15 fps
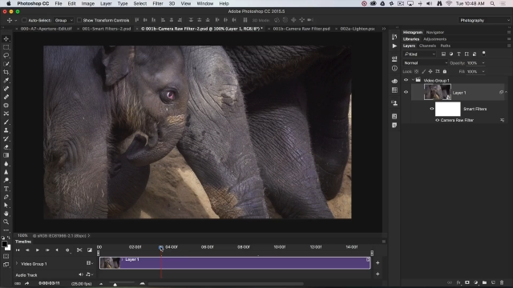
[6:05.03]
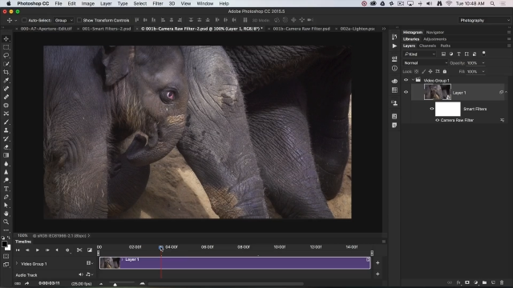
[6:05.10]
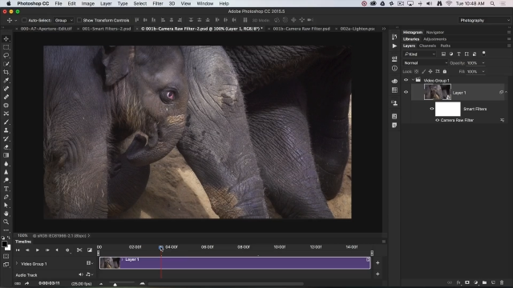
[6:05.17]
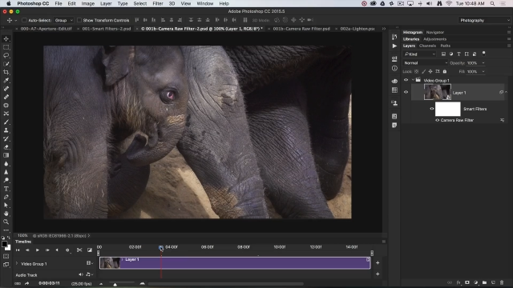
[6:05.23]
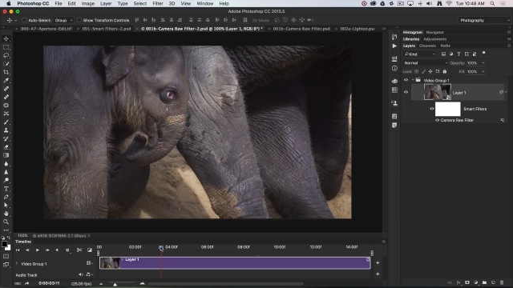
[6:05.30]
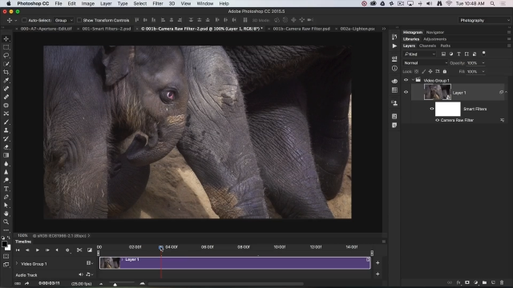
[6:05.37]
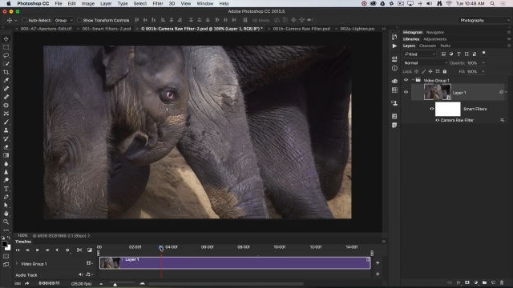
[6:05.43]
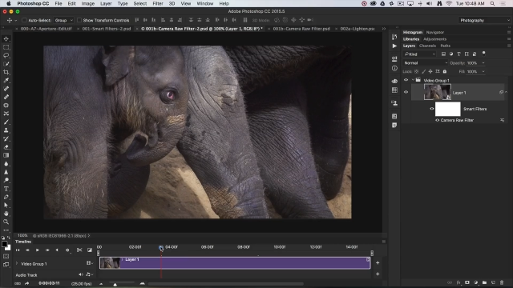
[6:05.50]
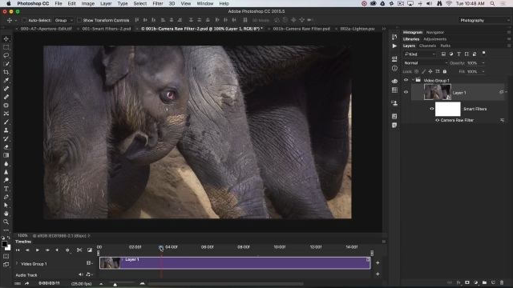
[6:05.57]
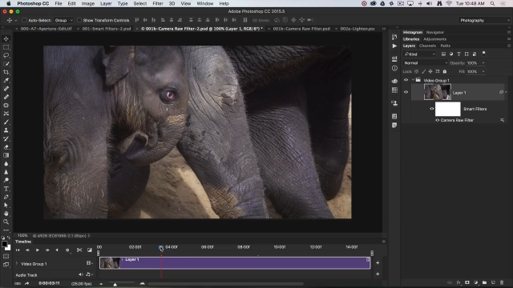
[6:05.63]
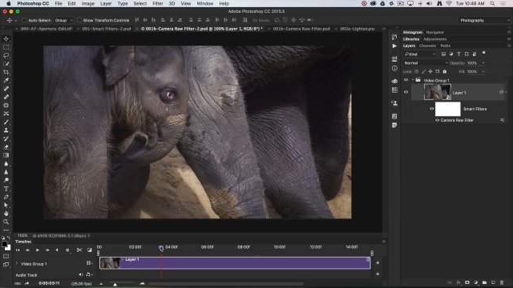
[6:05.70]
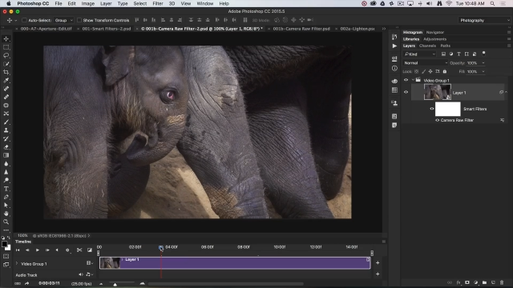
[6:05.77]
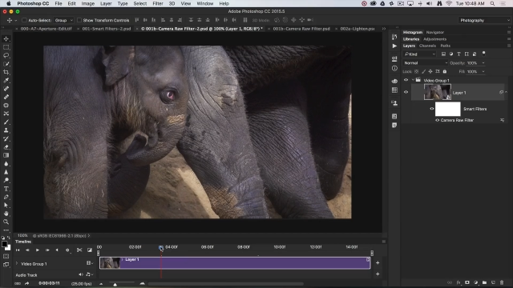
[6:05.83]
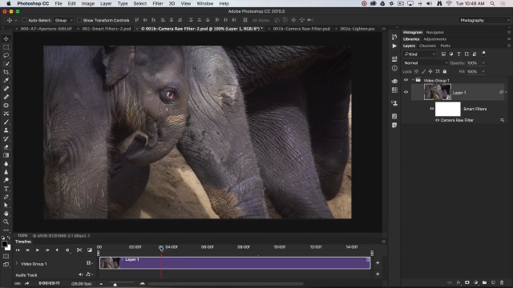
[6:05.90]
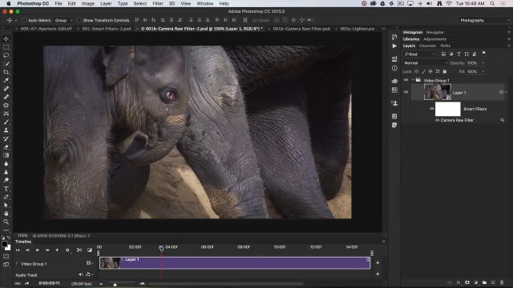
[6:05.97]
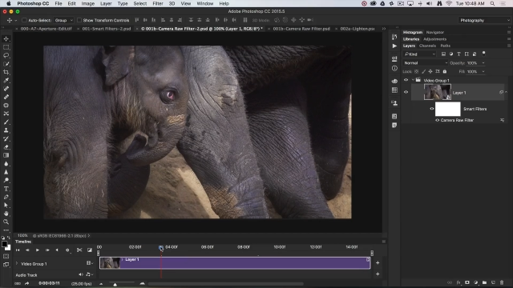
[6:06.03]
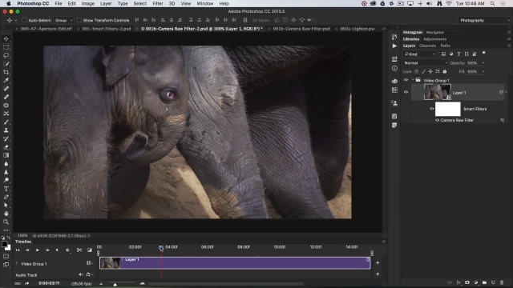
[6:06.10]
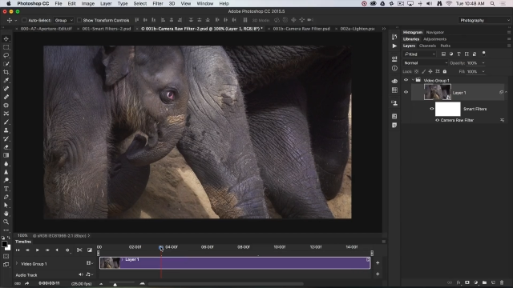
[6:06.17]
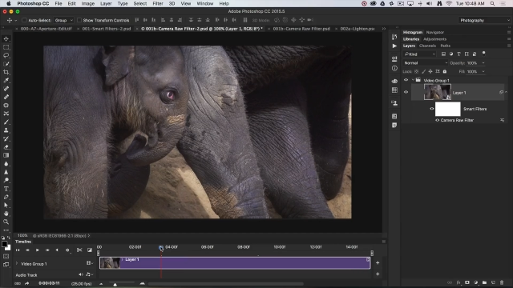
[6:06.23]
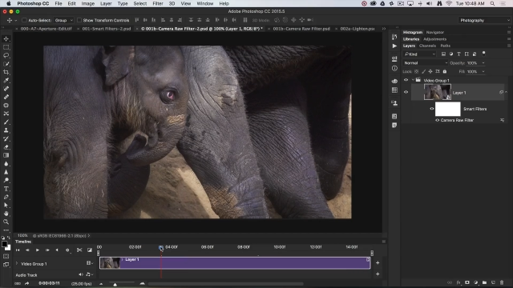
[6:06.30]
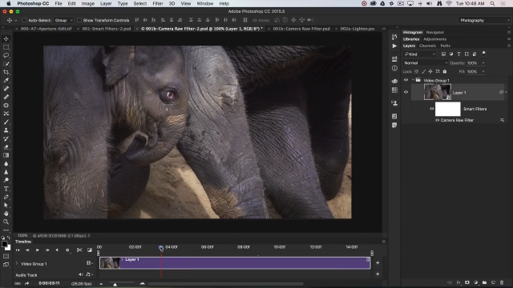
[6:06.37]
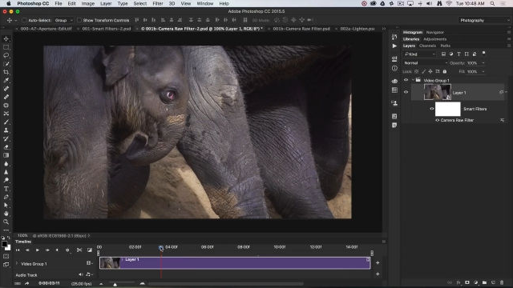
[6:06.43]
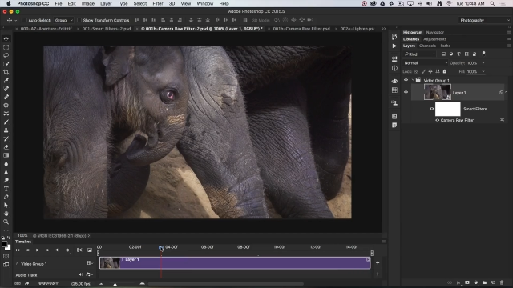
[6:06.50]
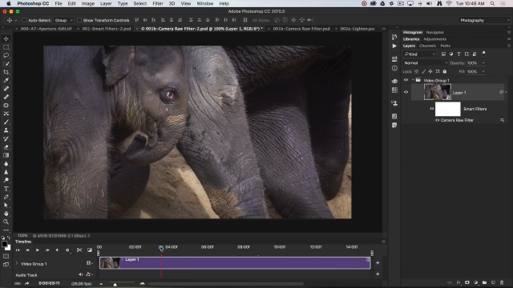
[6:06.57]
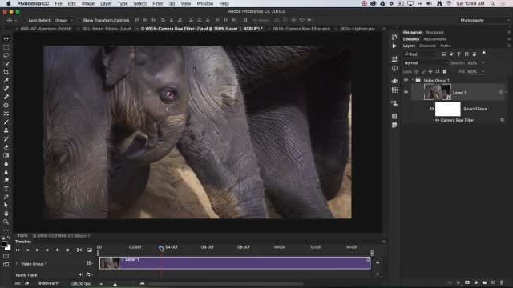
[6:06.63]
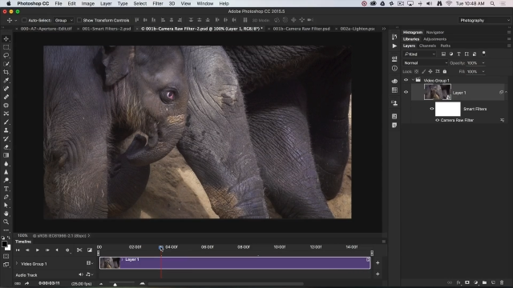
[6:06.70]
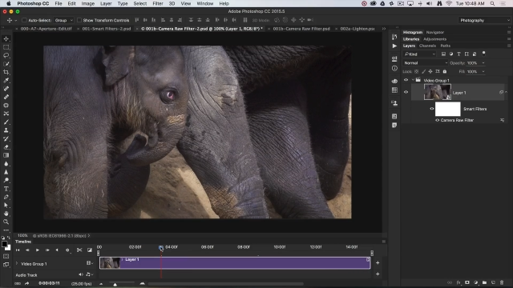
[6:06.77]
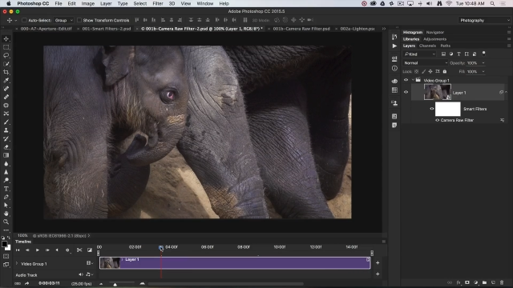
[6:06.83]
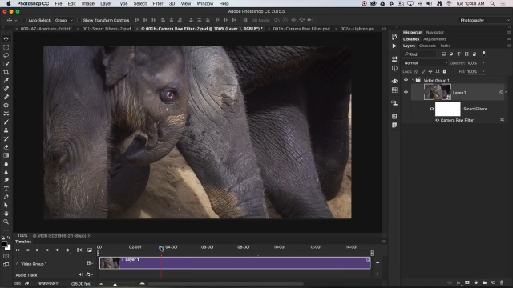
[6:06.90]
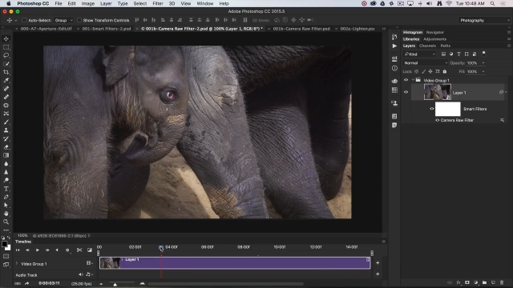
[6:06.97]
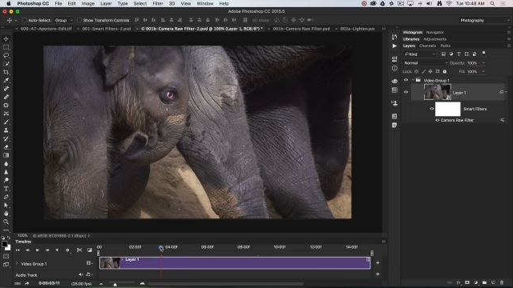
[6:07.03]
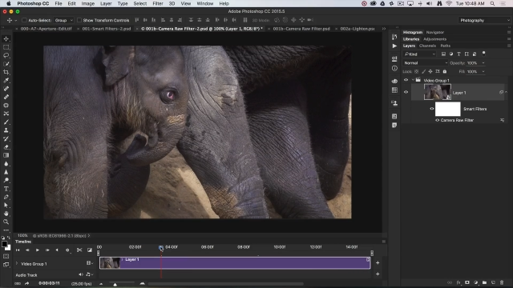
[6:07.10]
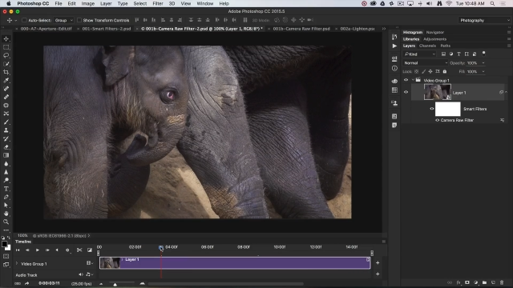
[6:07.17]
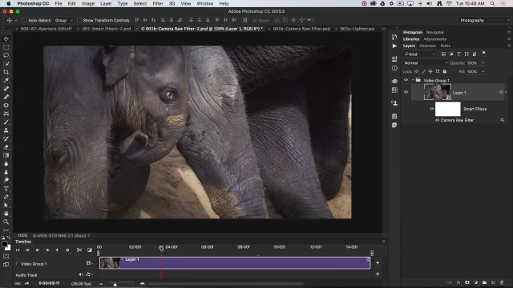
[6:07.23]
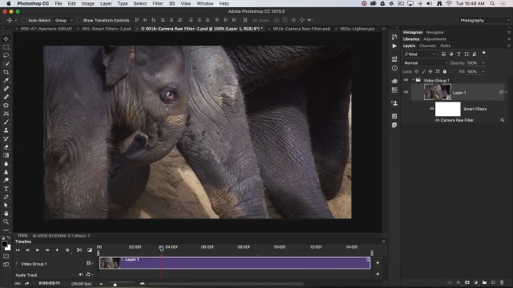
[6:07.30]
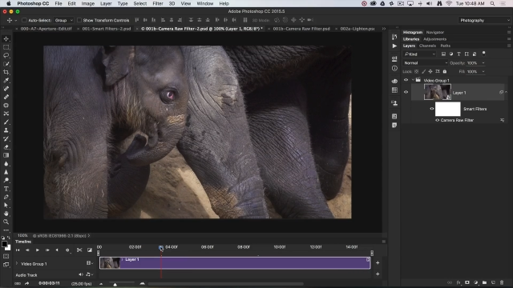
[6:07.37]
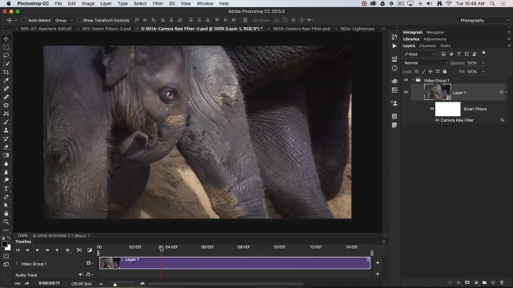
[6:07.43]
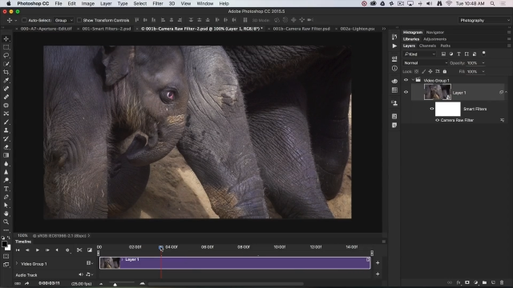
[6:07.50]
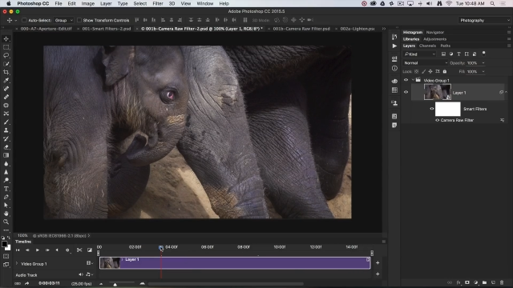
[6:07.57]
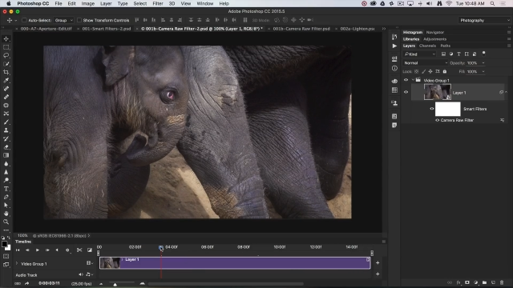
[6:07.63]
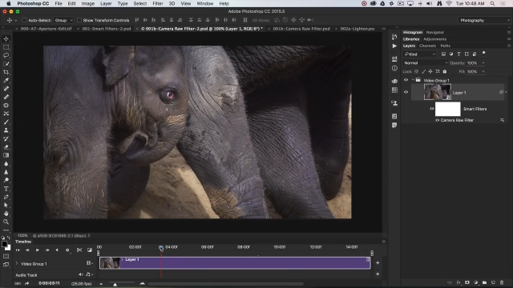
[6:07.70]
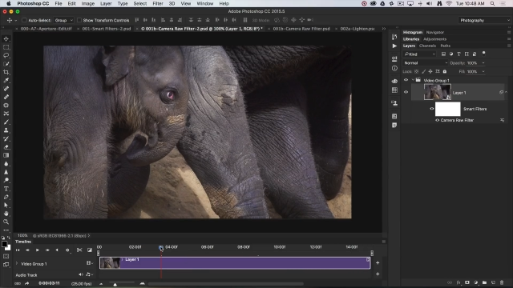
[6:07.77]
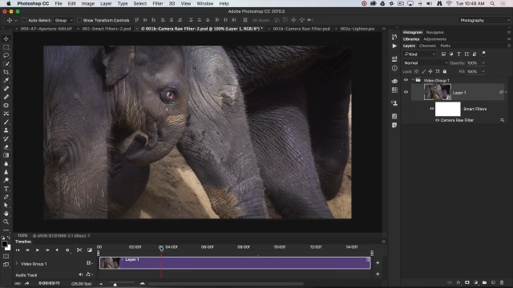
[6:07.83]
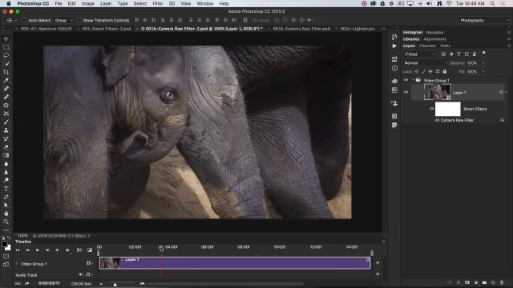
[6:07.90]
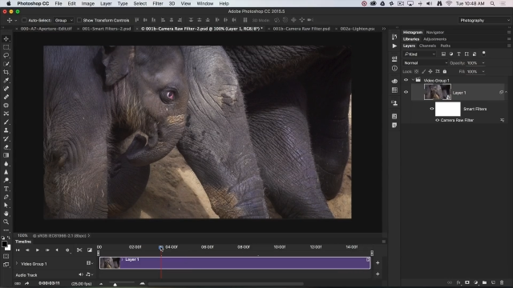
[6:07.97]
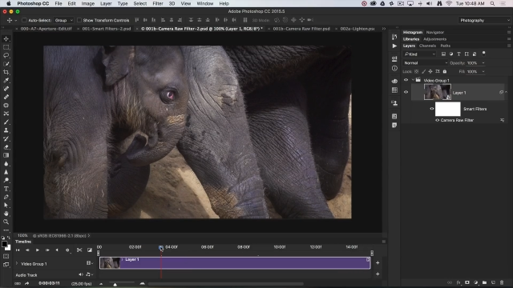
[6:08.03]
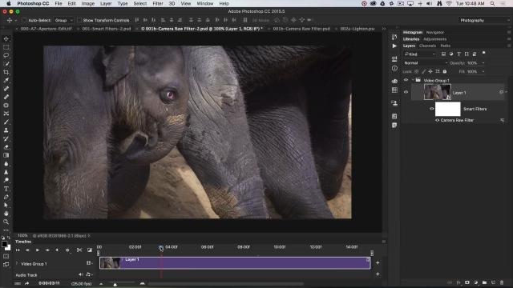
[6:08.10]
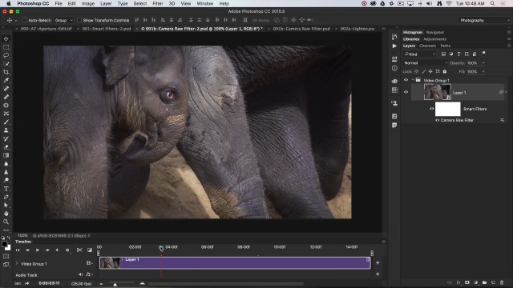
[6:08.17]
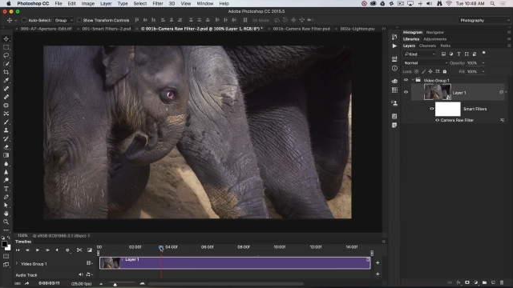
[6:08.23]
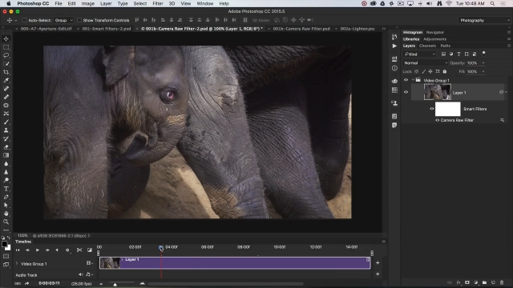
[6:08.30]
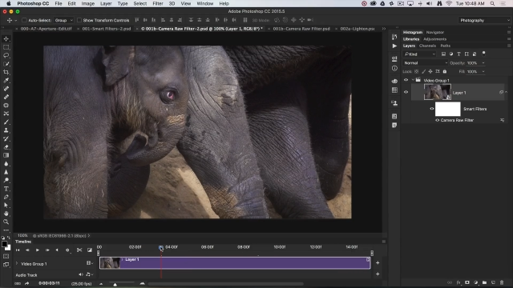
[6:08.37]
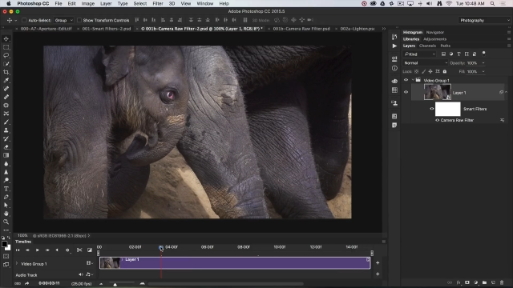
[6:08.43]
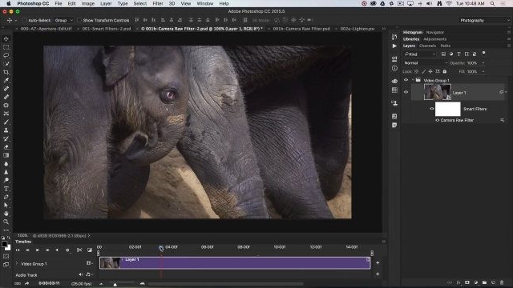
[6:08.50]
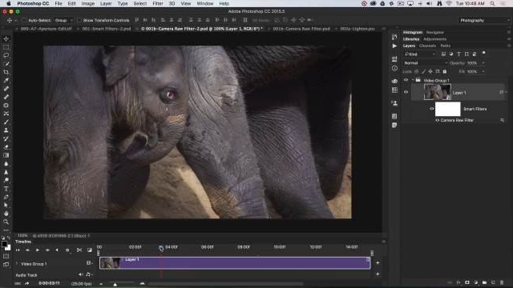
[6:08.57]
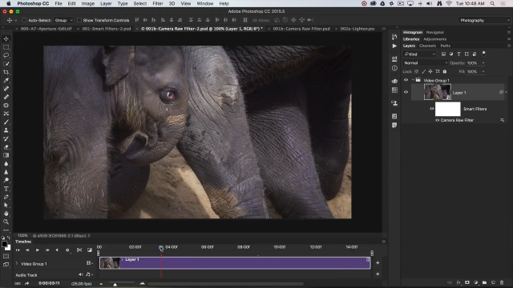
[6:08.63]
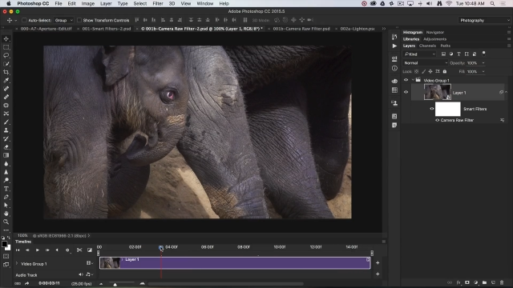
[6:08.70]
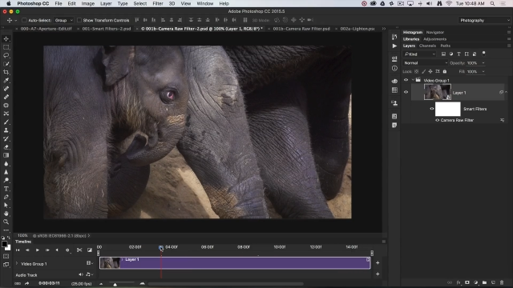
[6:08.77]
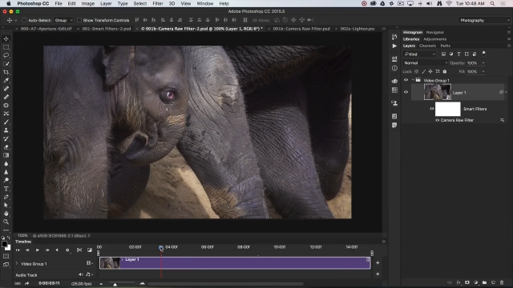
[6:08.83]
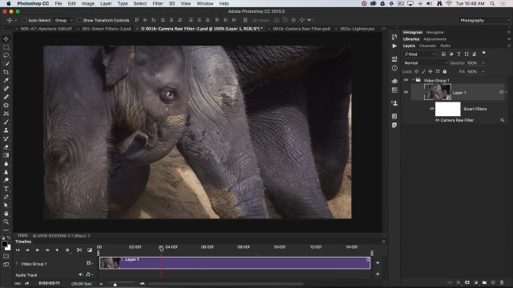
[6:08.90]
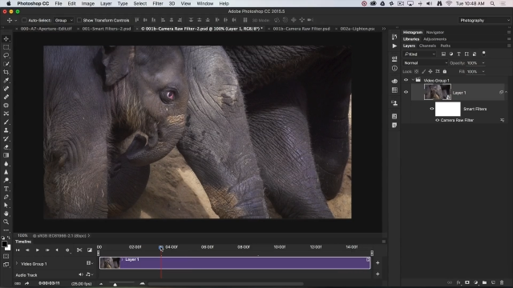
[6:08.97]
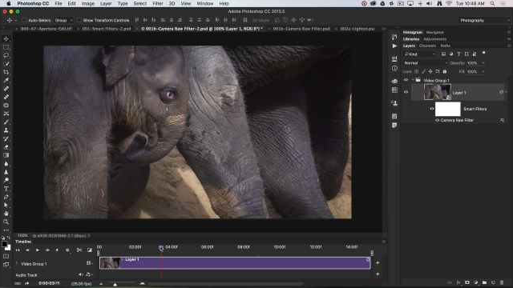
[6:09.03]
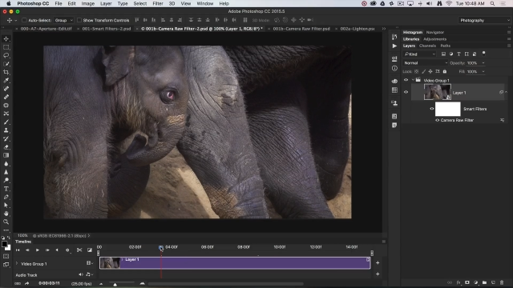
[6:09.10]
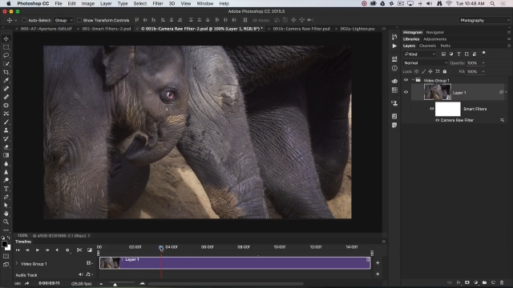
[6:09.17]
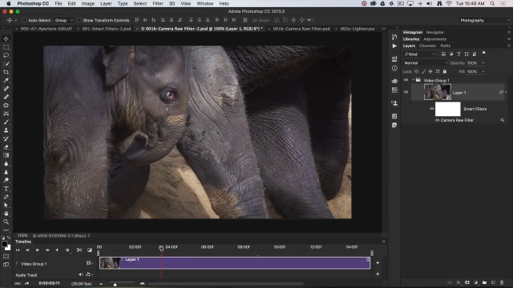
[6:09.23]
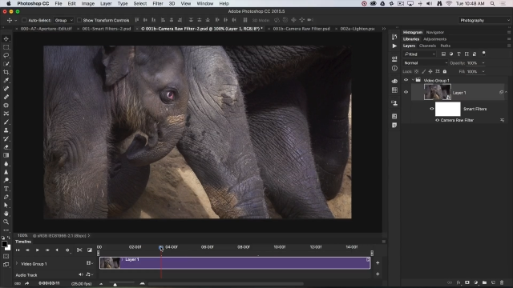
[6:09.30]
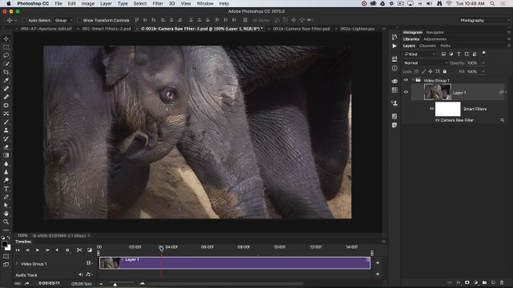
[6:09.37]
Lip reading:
Nobody's mouth can be seen.